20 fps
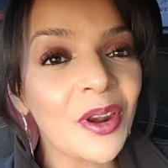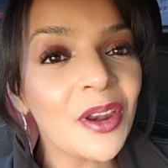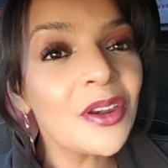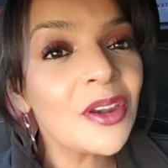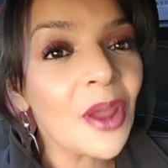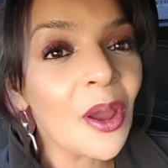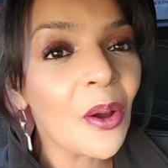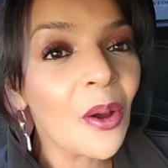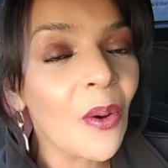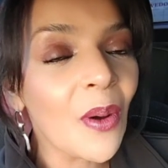to
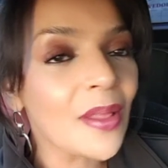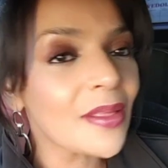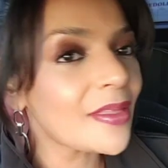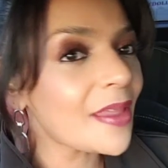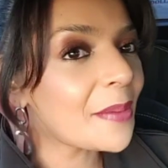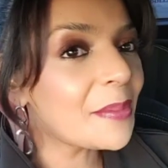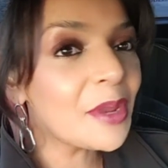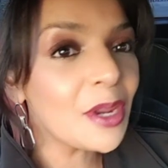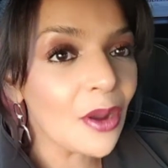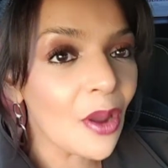know,
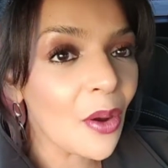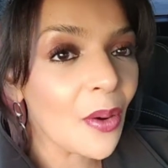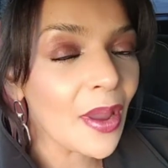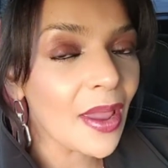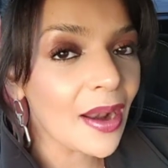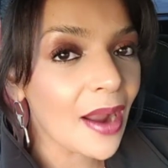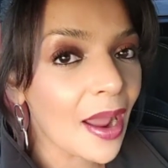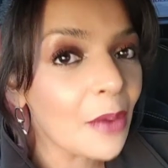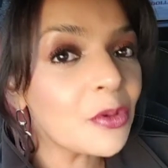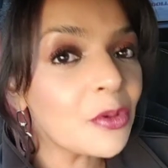let me know
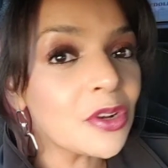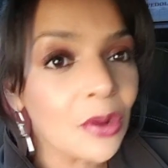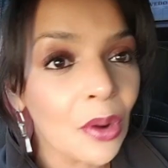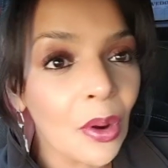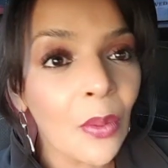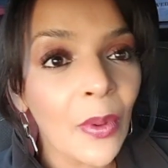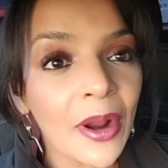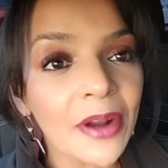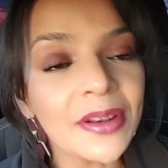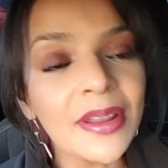and I will do a
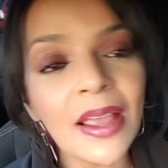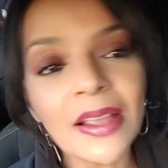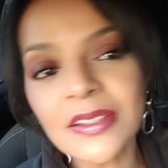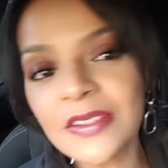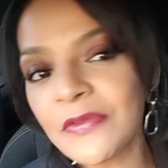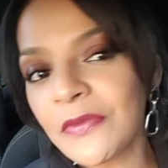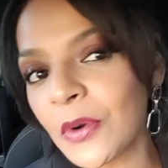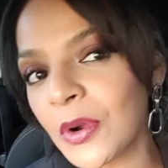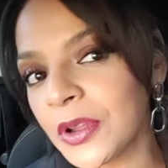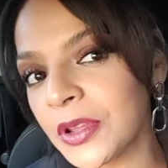wear
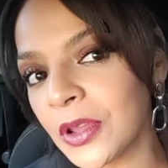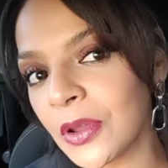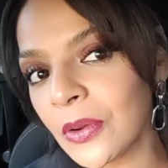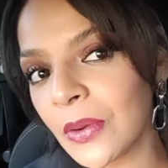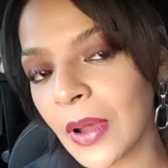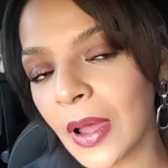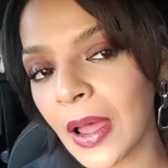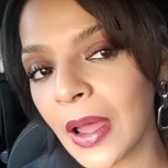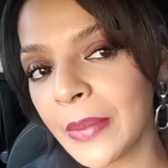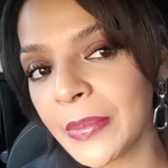test for
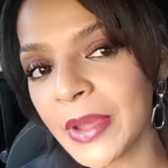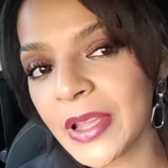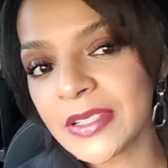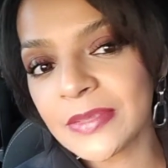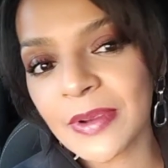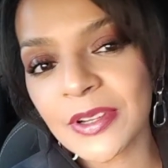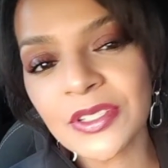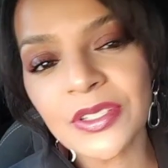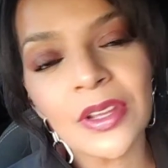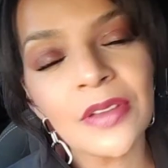you,
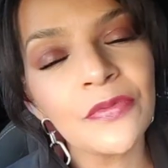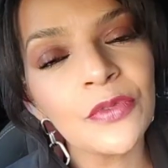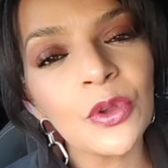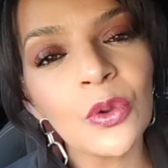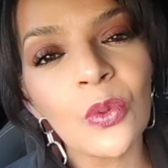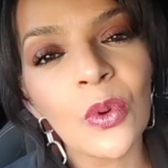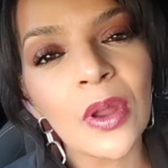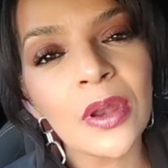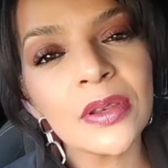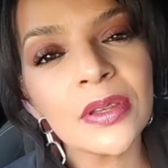especially if
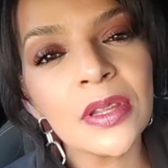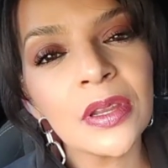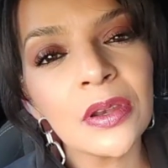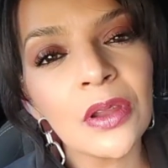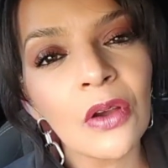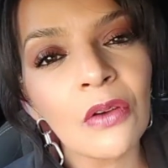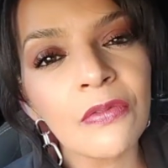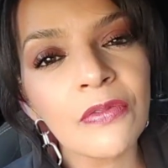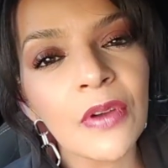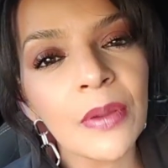you want to
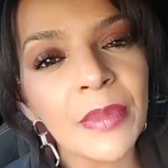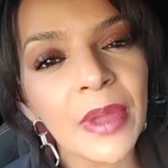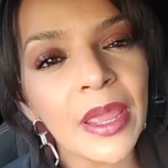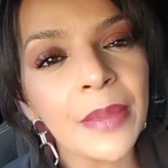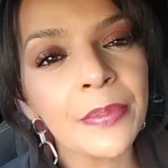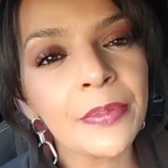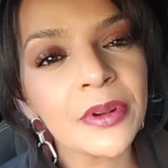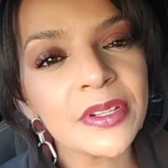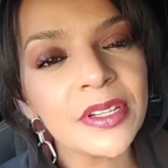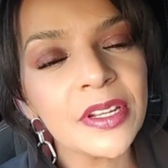know from a
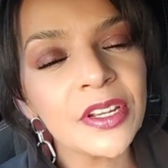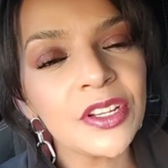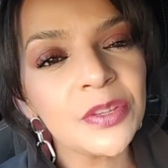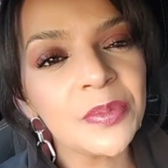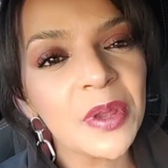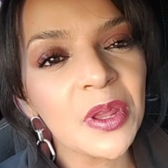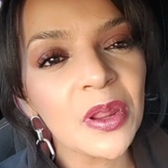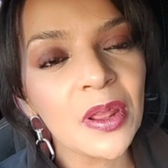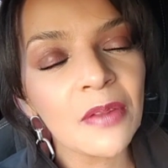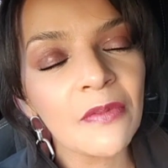prestige
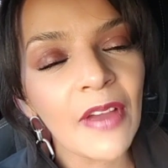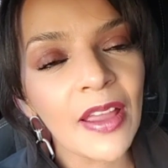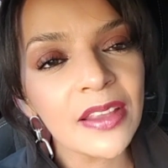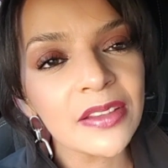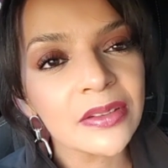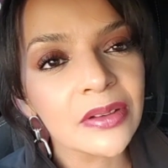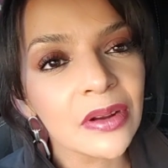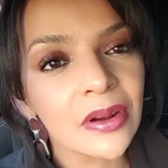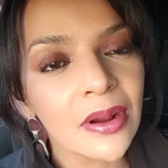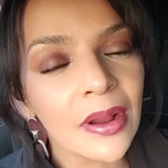beauty
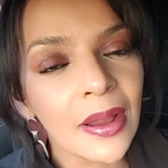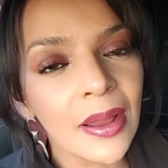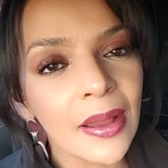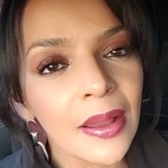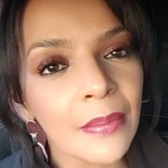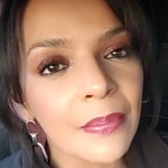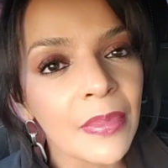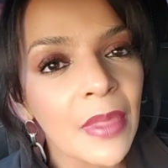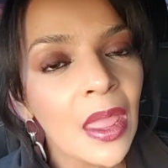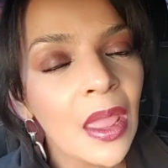advisor.
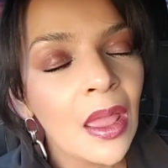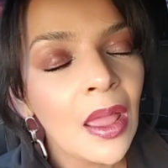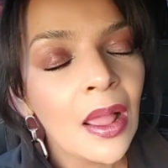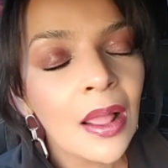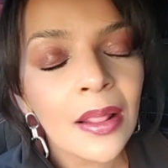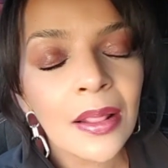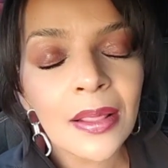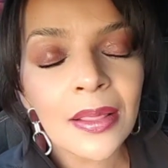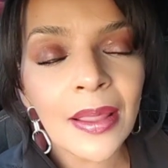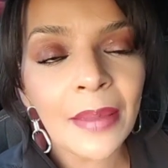
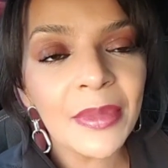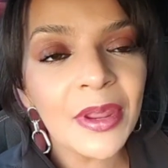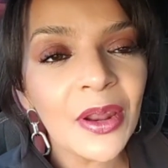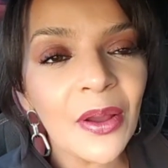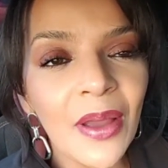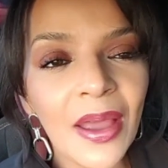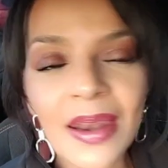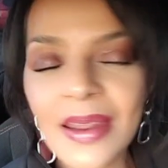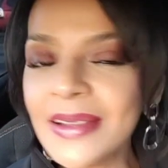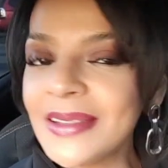Let me
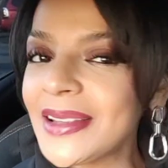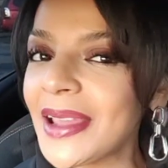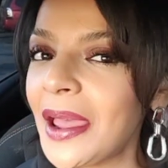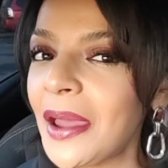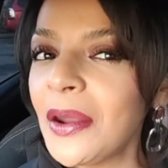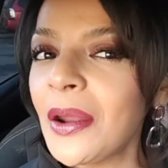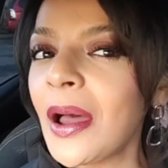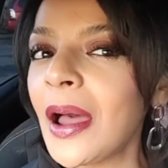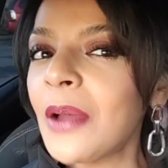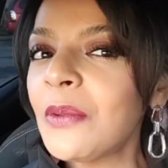know, honeys,
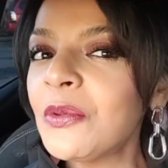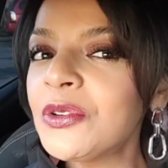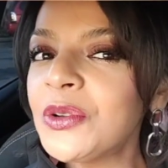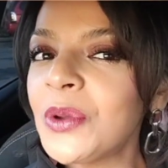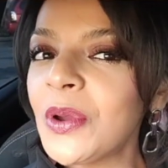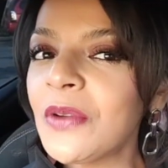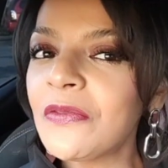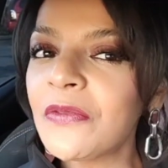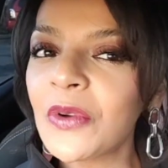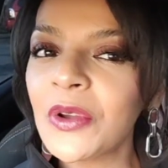and I will
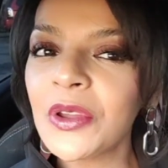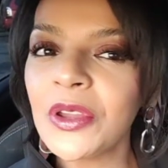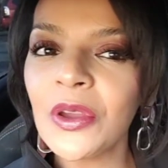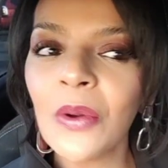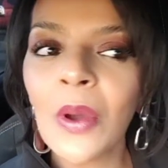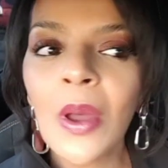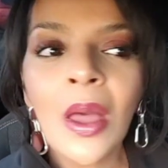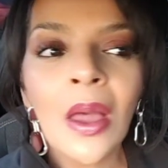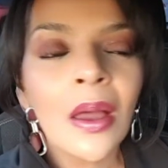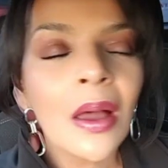do it for
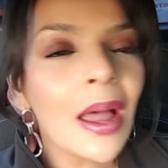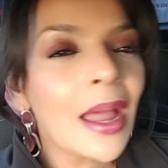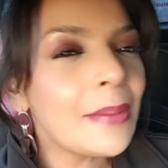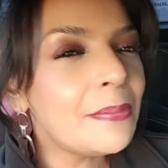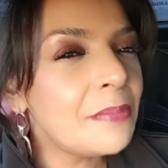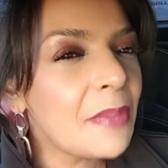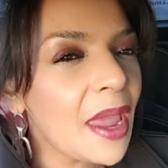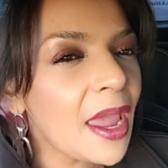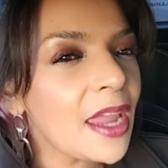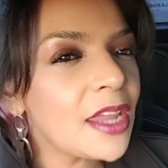you. I
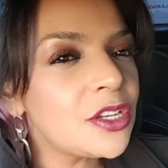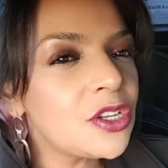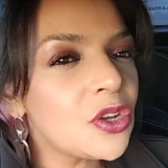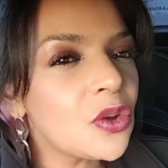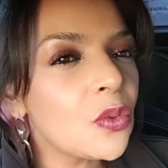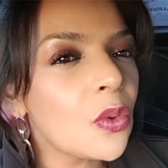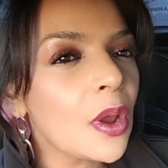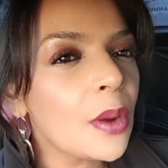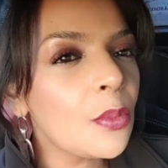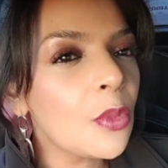may
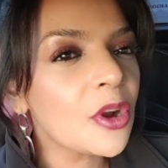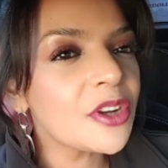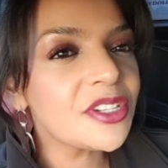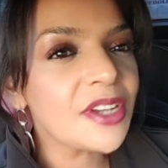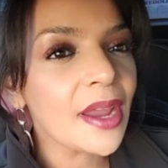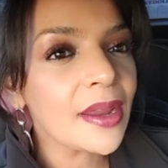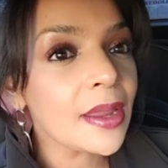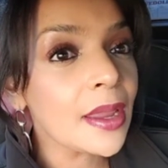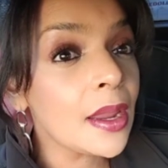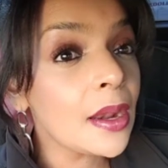do one more
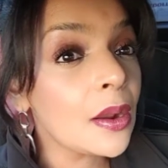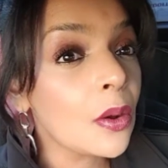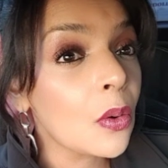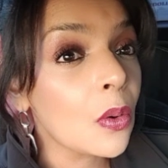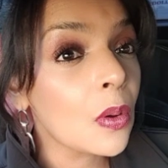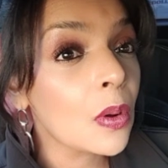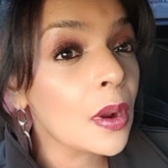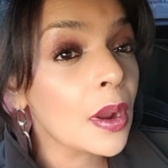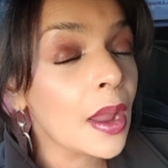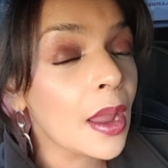check-in
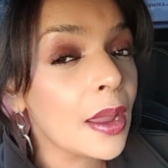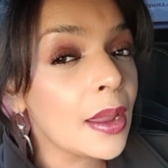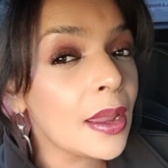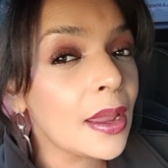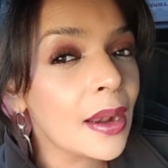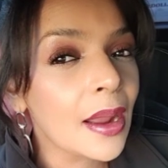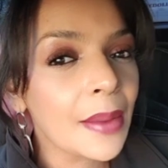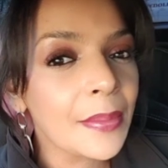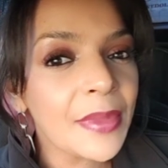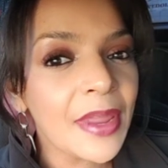
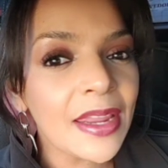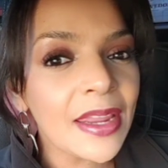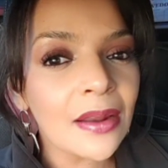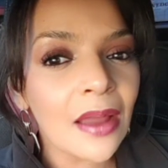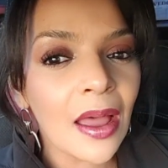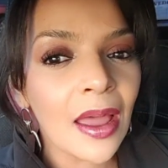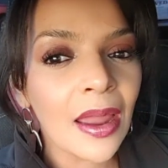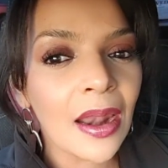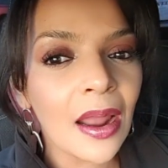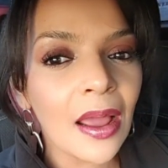and I may
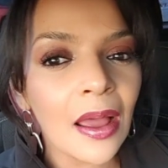not,